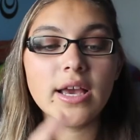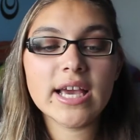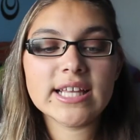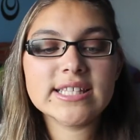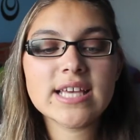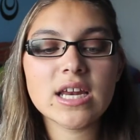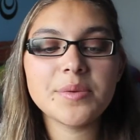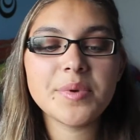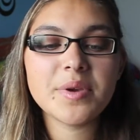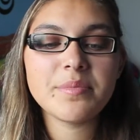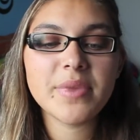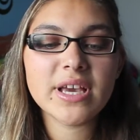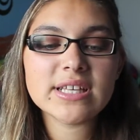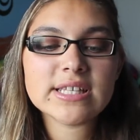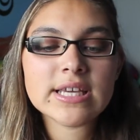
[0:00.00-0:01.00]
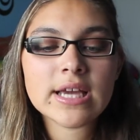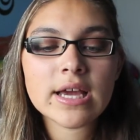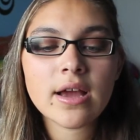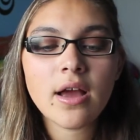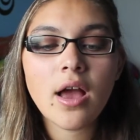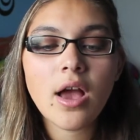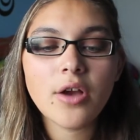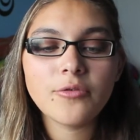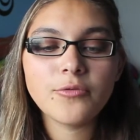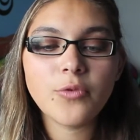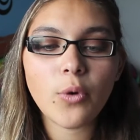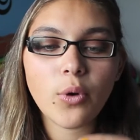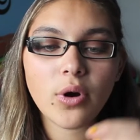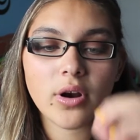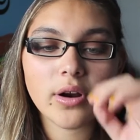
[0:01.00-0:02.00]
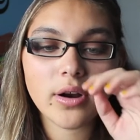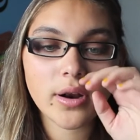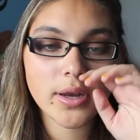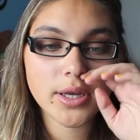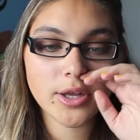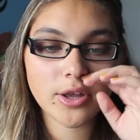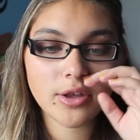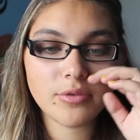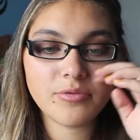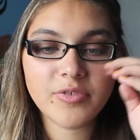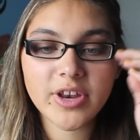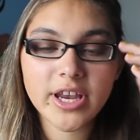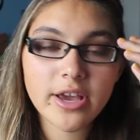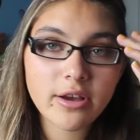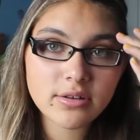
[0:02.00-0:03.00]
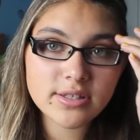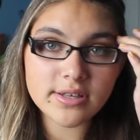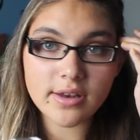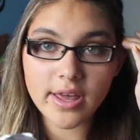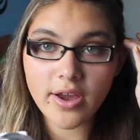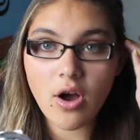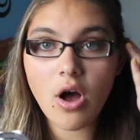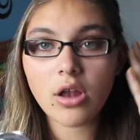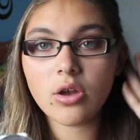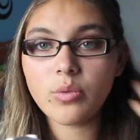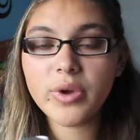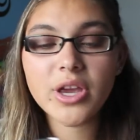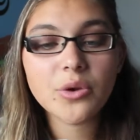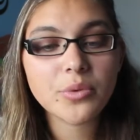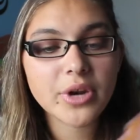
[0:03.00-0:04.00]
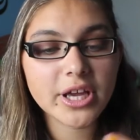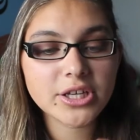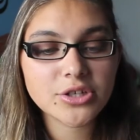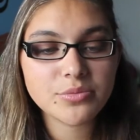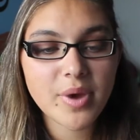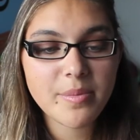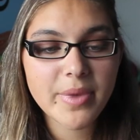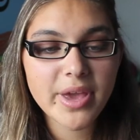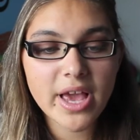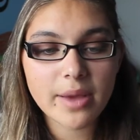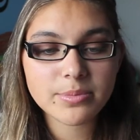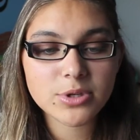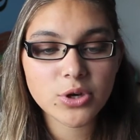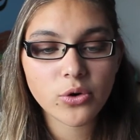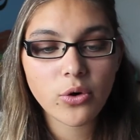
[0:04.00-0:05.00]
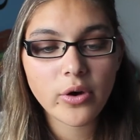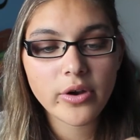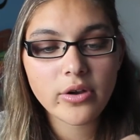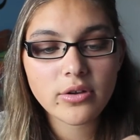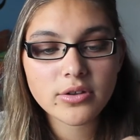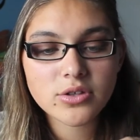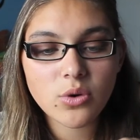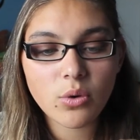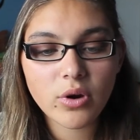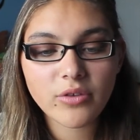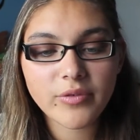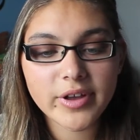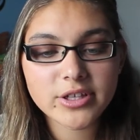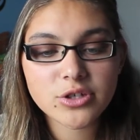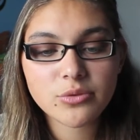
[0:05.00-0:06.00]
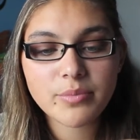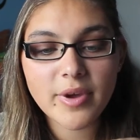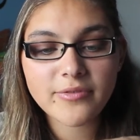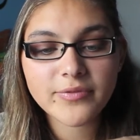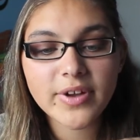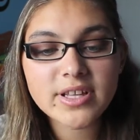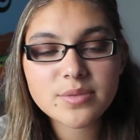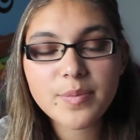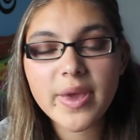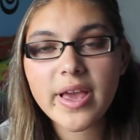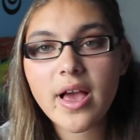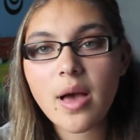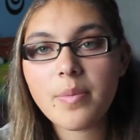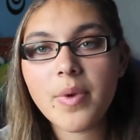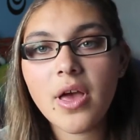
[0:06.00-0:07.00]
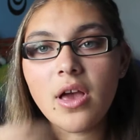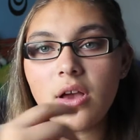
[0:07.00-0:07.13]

It's gonna be amazing for videos and like Halloween when I do my makeup tutorials, or if I do my friend's makeup